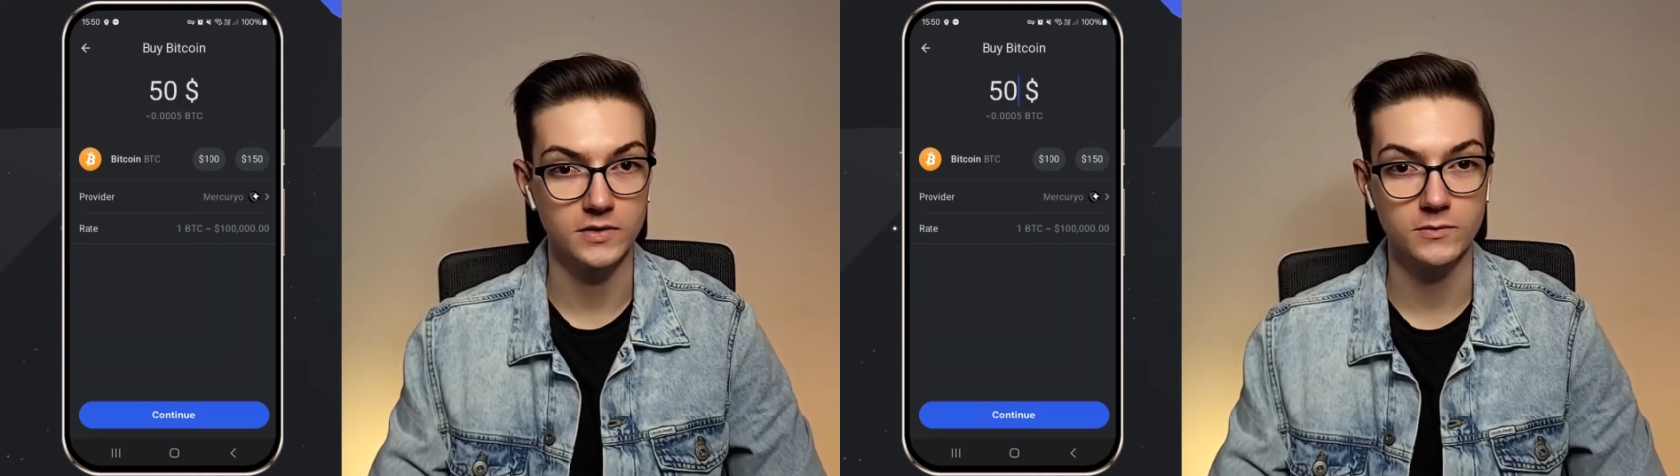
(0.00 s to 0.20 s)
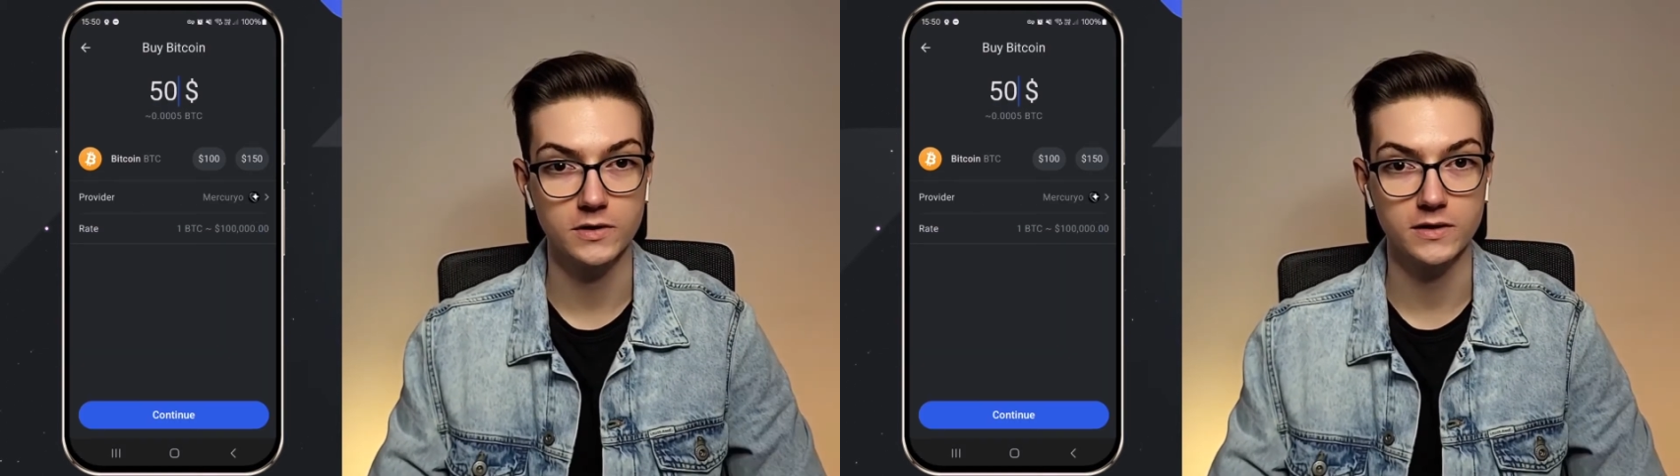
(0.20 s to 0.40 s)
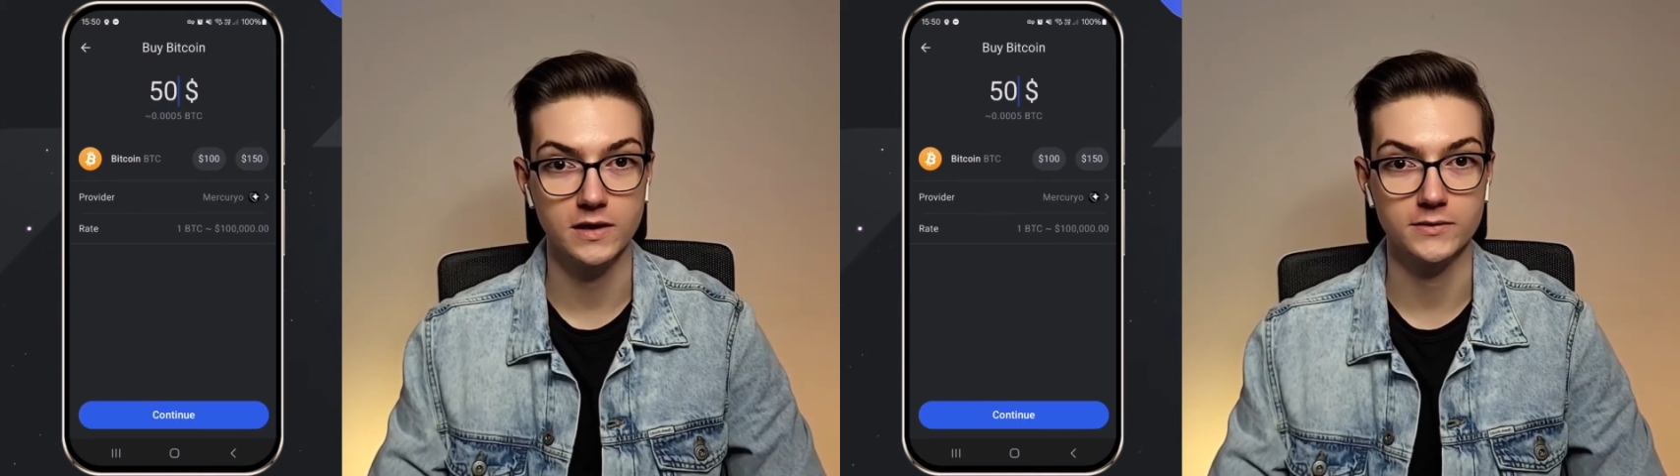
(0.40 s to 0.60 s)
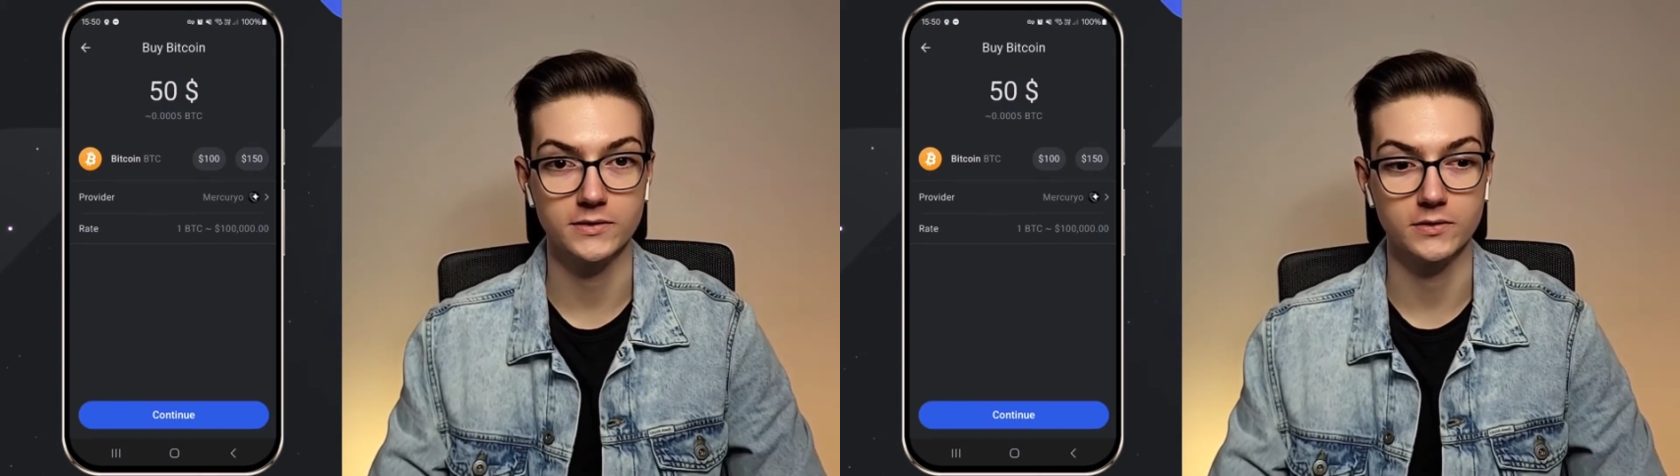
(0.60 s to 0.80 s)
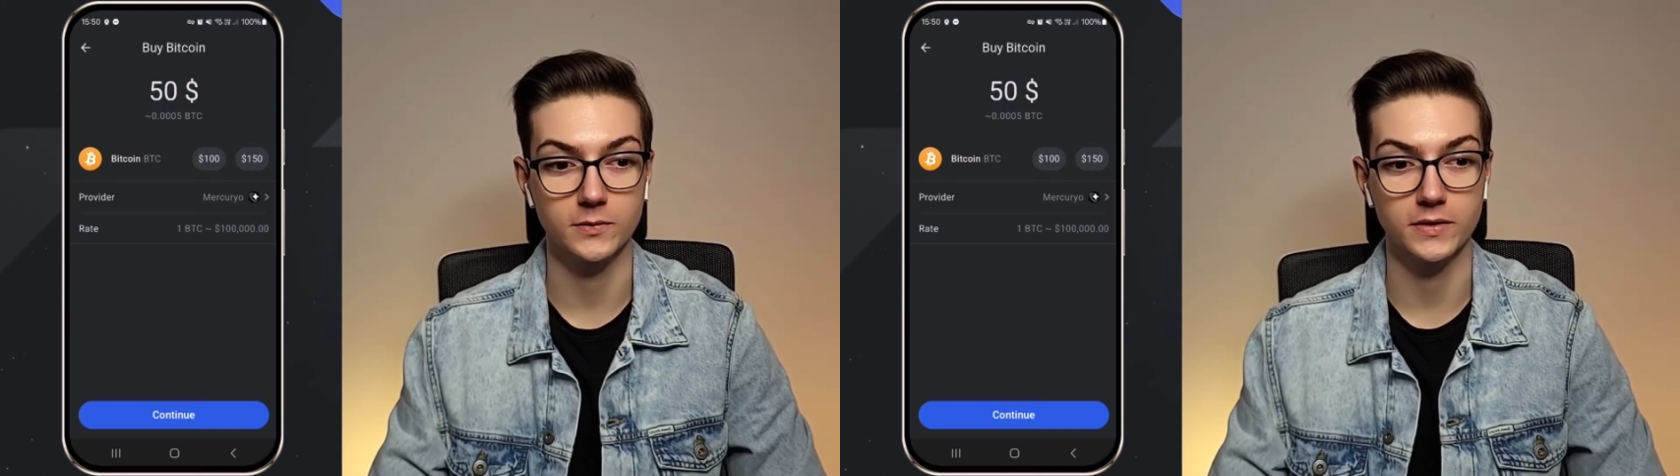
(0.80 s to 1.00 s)
GemWallet allows
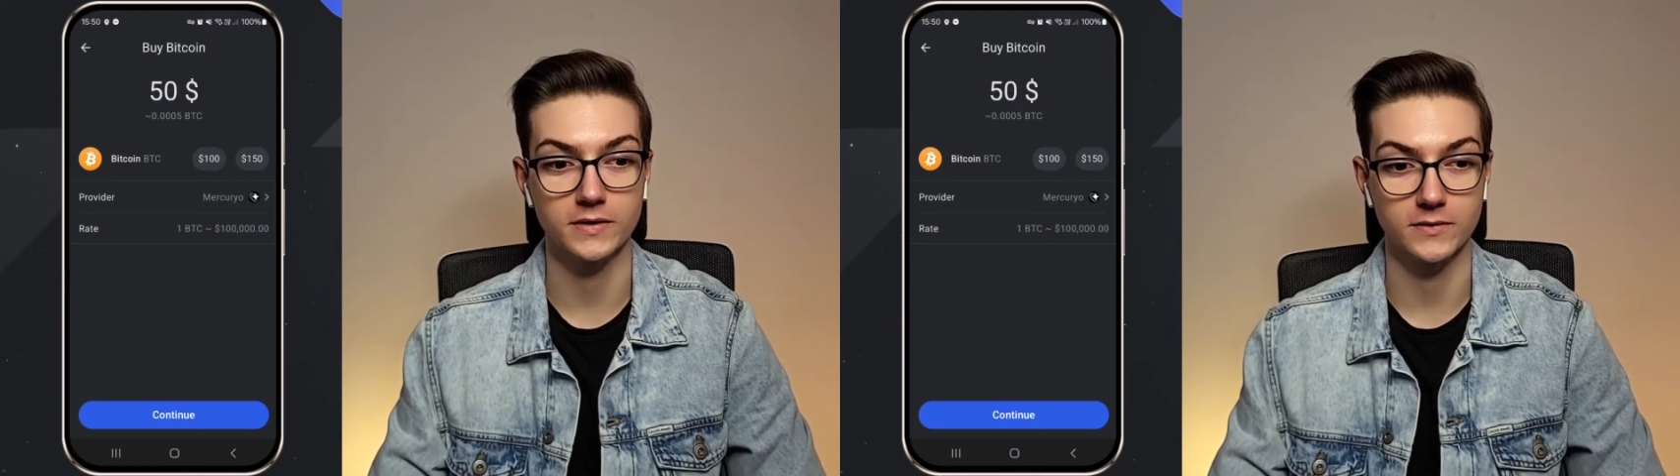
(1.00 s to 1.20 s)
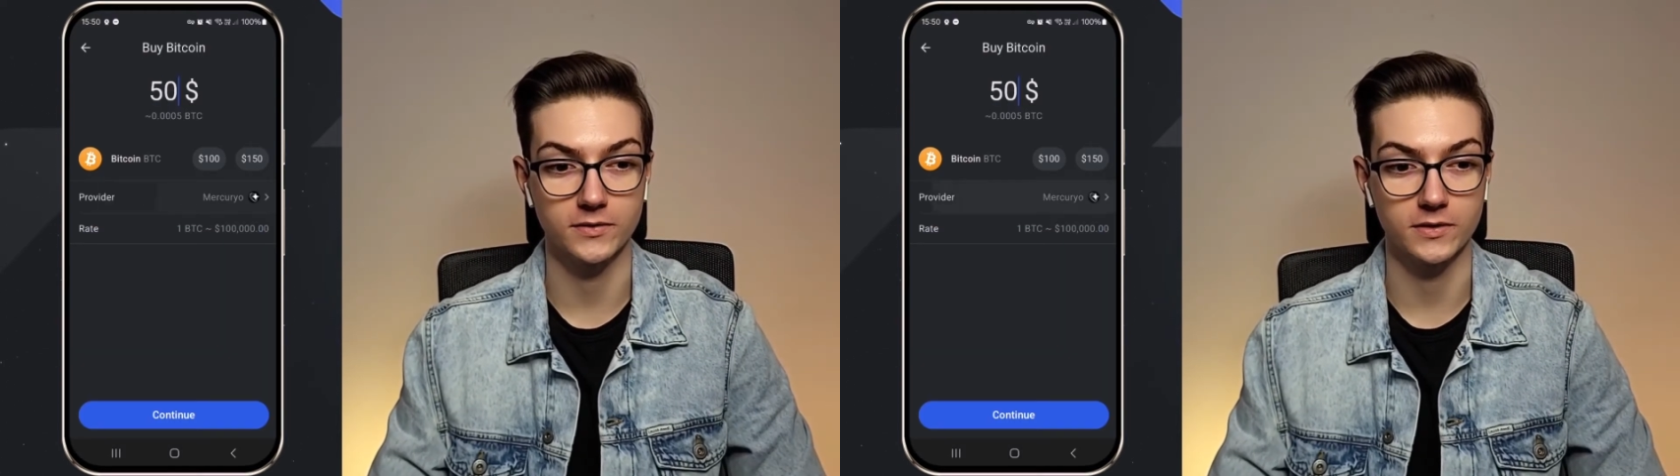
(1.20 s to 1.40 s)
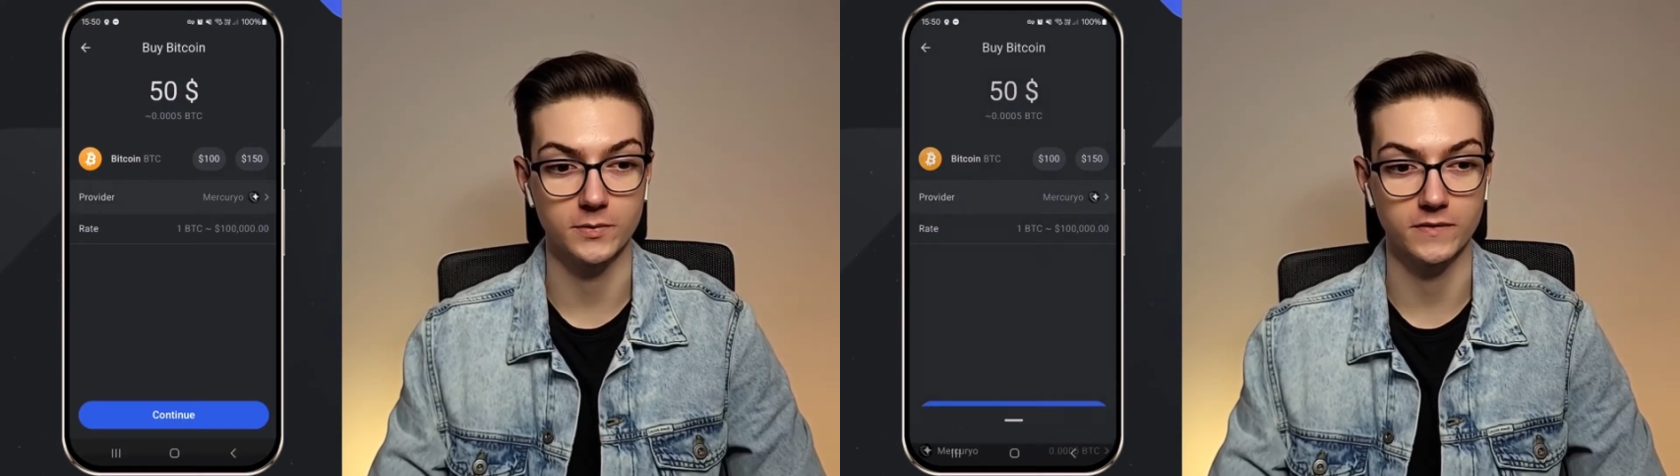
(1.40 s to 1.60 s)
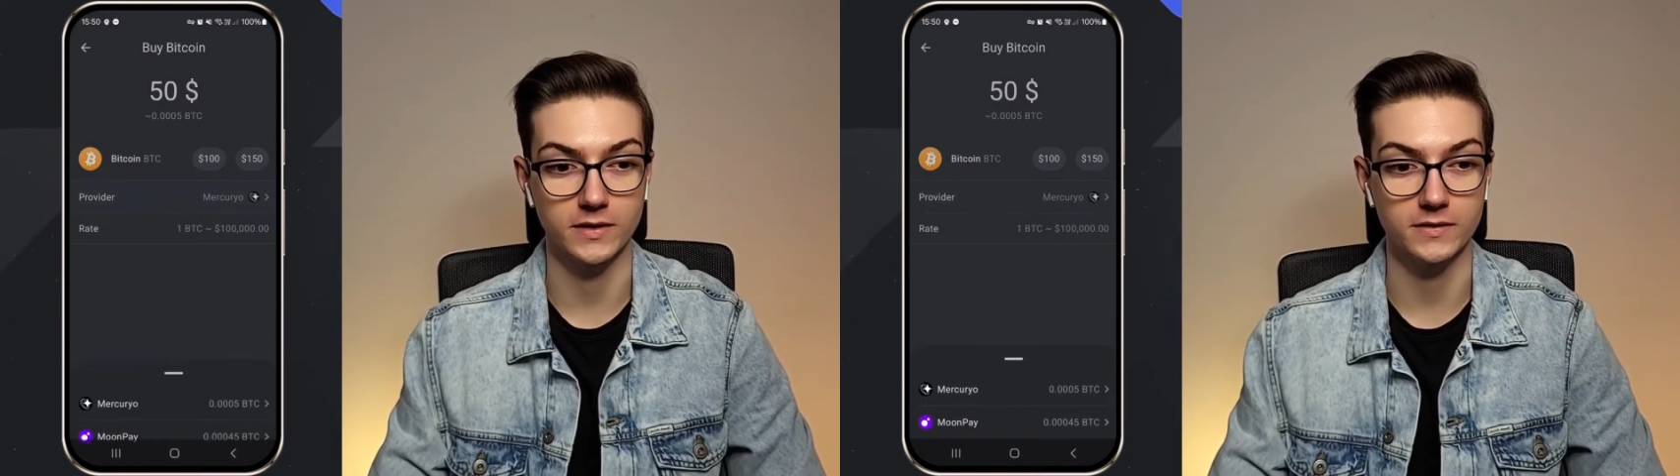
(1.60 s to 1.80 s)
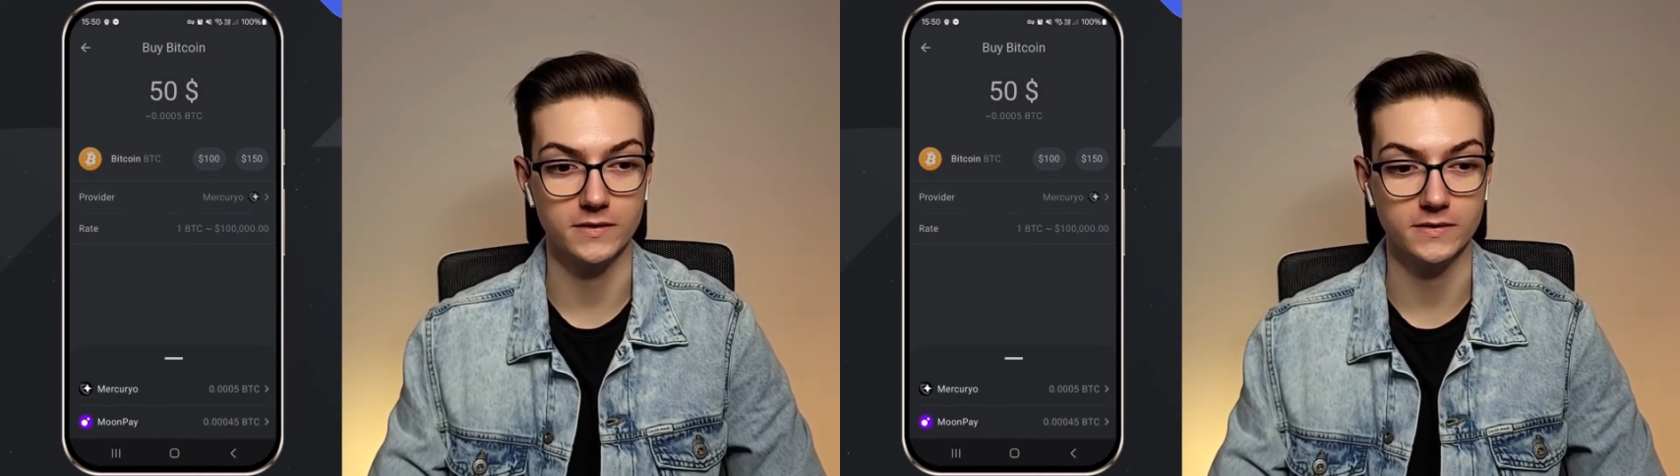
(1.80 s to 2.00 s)
you to pick different
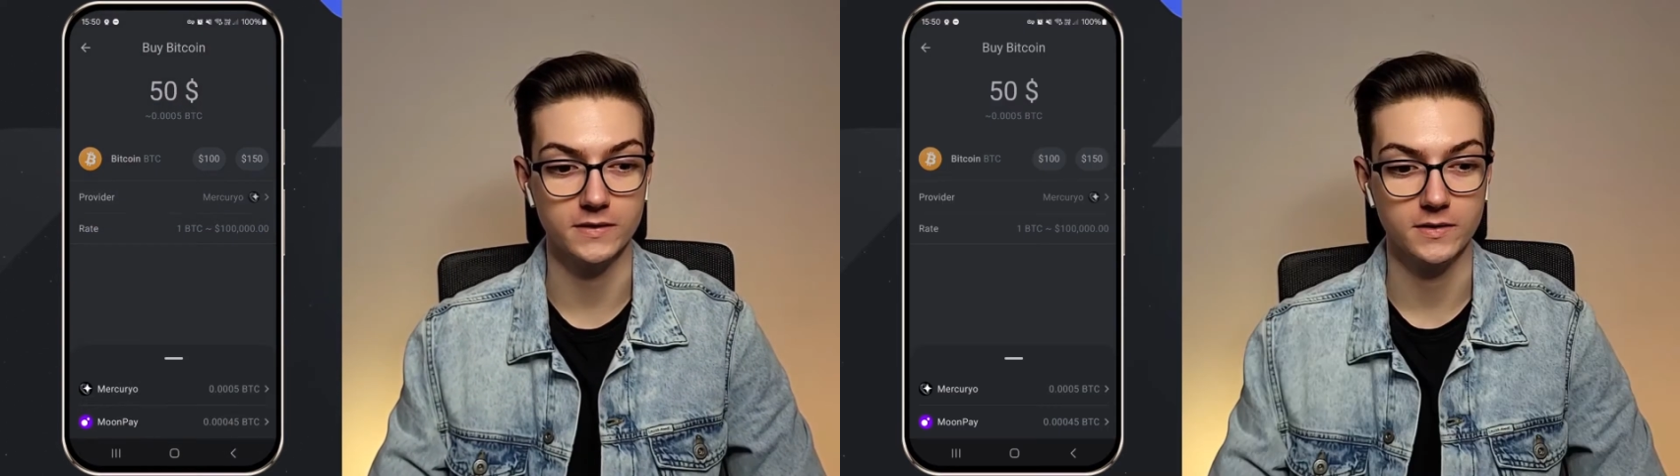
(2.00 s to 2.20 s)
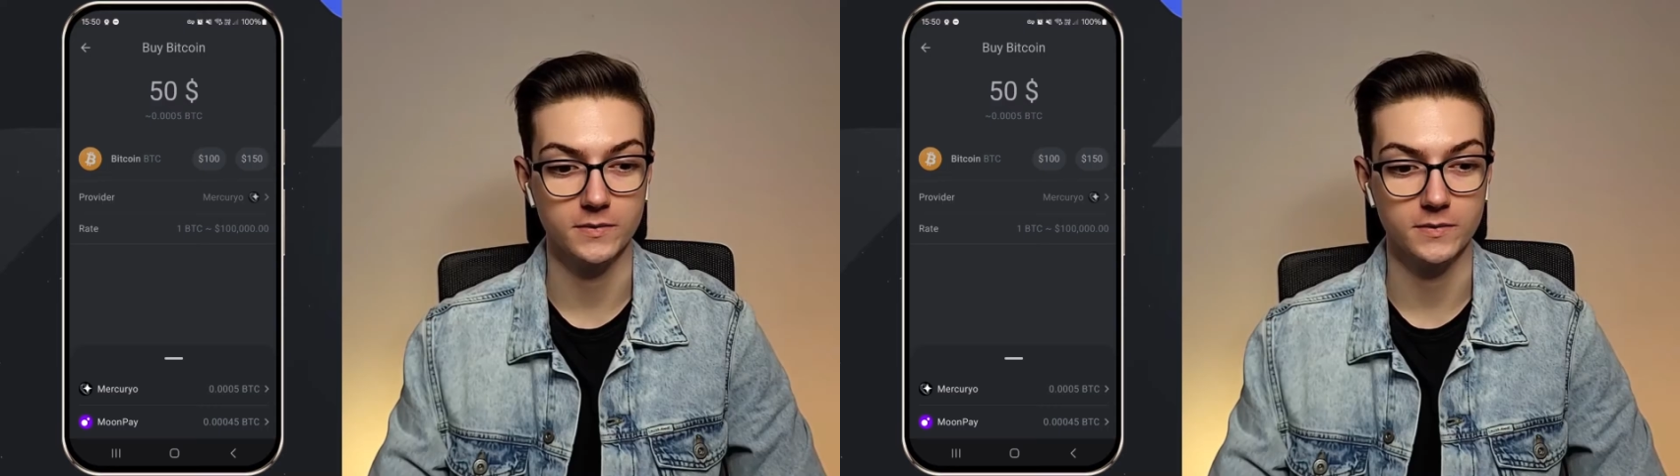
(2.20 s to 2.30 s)
providers,